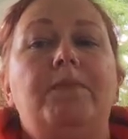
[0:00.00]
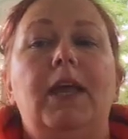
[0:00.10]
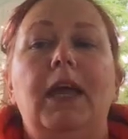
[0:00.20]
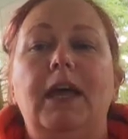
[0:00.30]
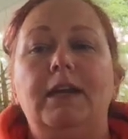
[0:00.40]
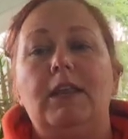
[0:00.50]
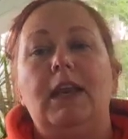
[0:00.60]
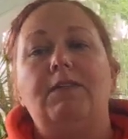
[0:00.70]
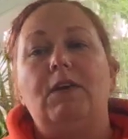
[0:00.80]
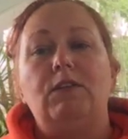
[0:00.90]
And then I
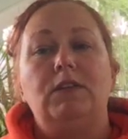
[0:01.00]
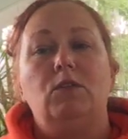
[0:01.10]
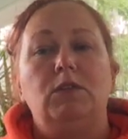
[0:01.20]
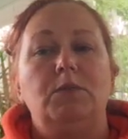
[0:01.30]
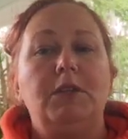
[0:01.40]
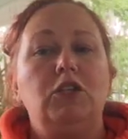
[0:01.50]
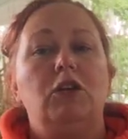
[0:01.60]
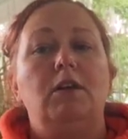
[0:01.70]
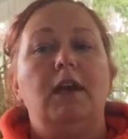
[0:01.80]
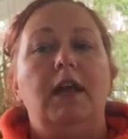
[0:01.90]
found this old
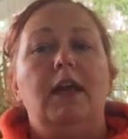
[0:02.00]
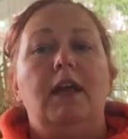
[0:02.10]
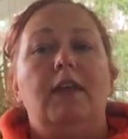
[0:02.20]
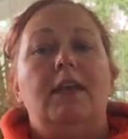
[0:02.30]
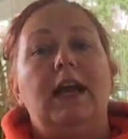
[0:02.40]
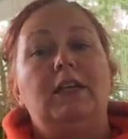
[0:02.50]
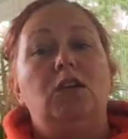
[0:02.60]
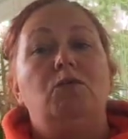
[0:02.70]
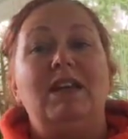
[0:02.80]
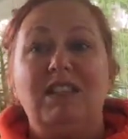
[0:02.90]
sweatshirt that I actually
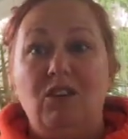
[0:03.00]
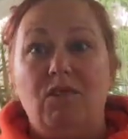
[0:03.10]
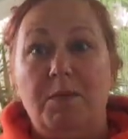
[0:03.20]
rescued from the